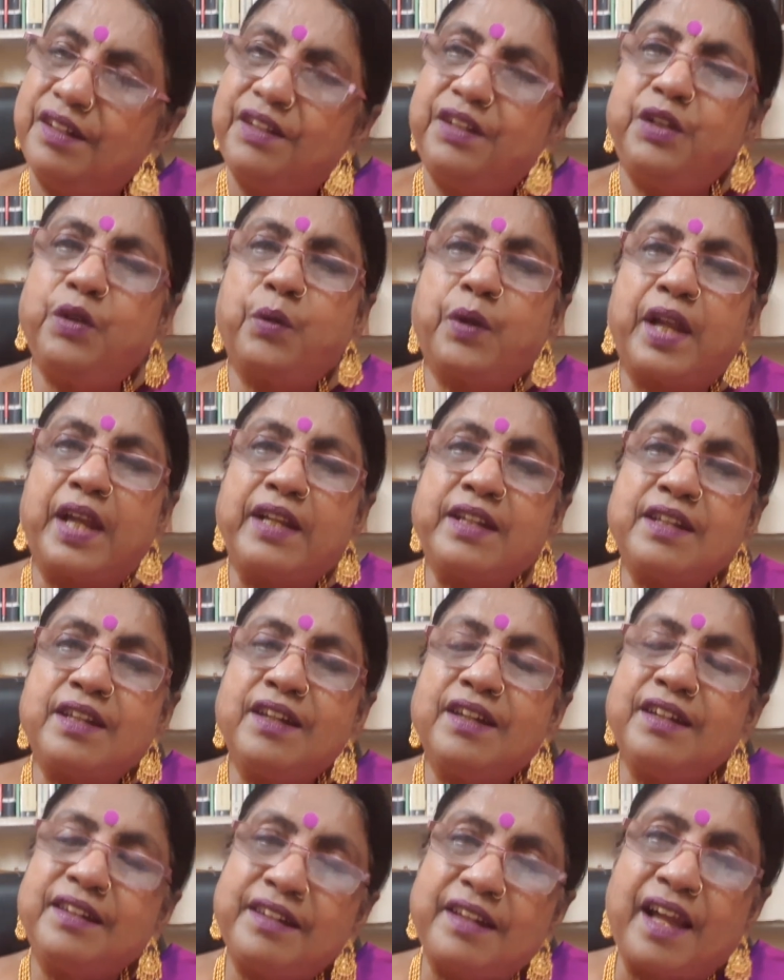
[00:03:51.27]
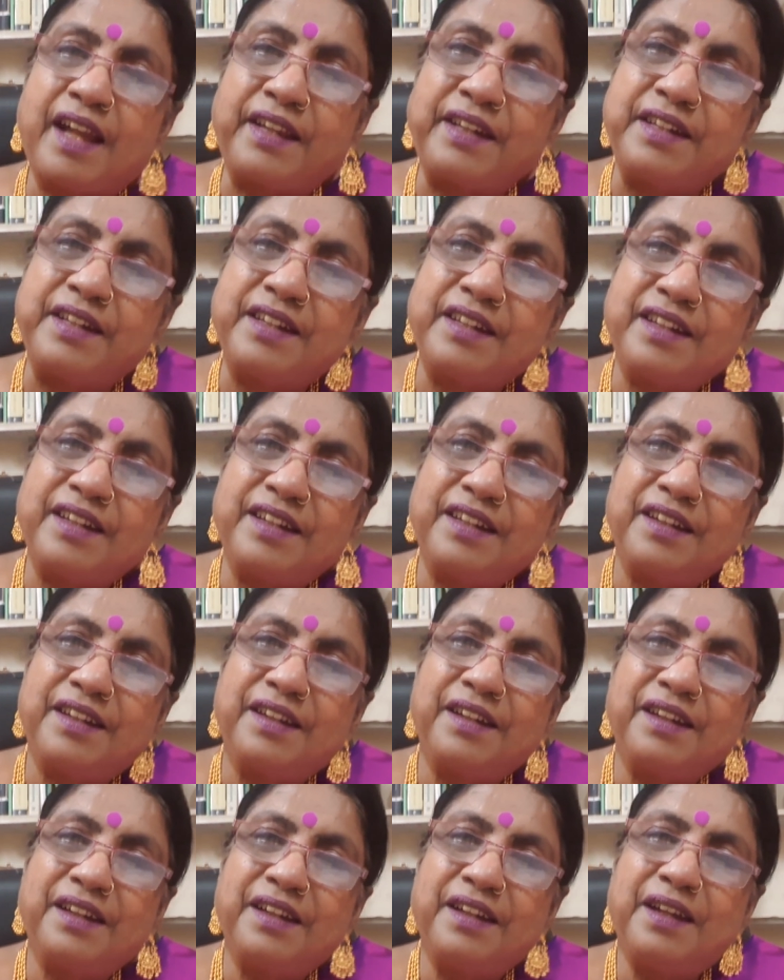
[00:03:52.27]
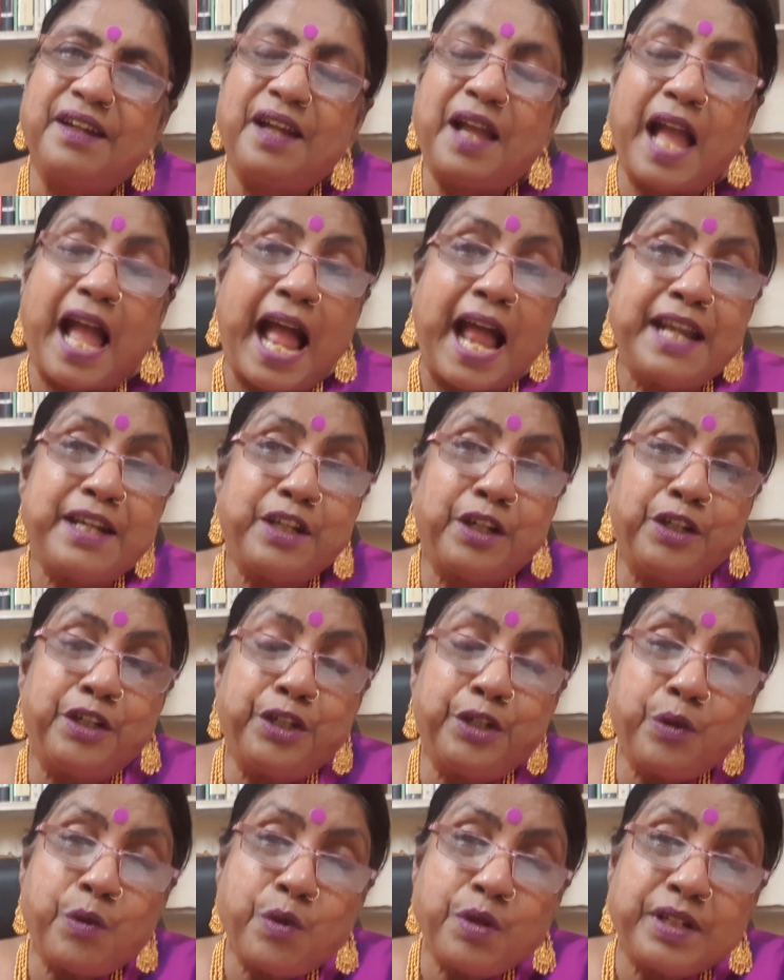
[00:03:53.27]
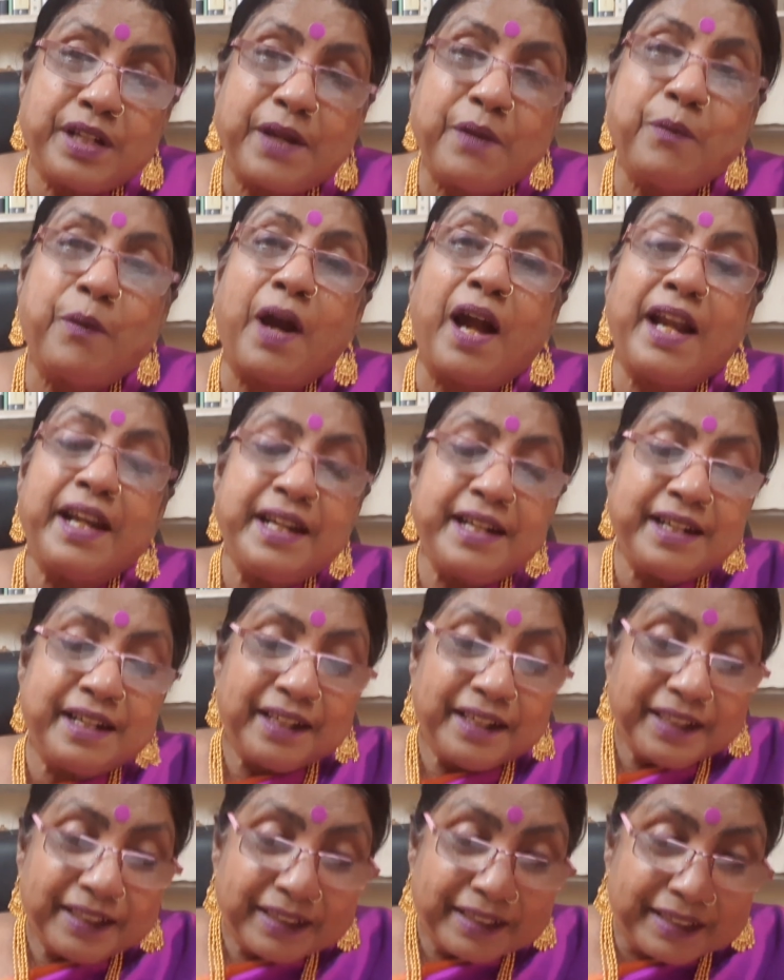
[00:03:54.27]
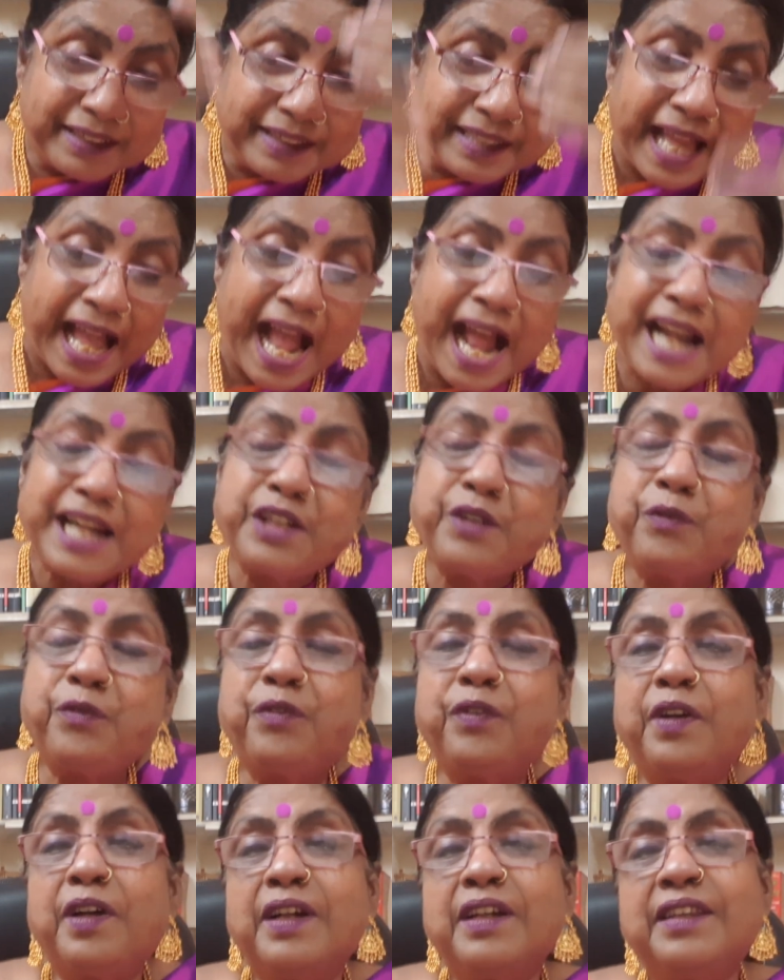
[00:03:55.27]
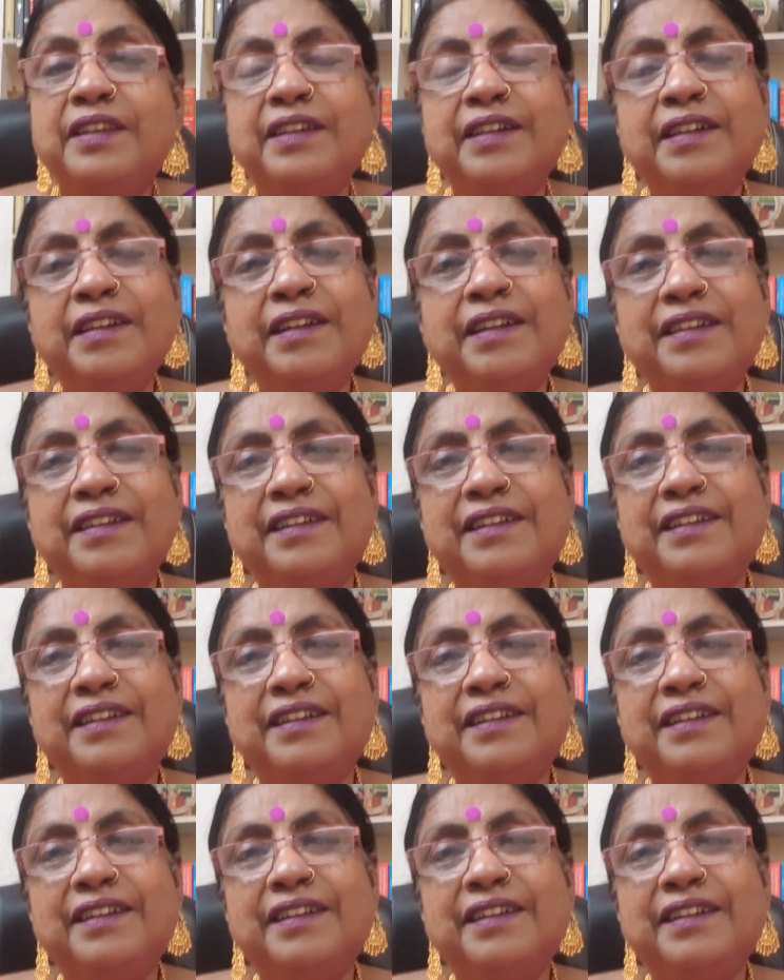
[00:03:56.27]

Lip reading: you get 9. And you divide that further,